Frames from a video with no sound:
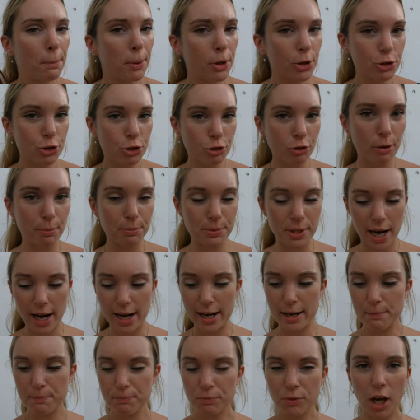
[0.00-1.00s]
Kombucha
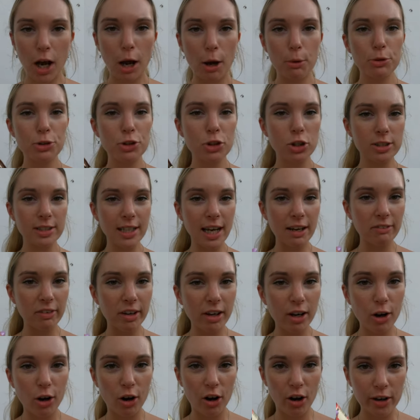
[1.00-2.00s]
update. I was just
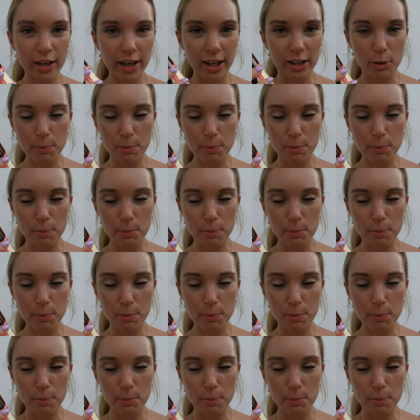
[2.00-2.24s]
having a look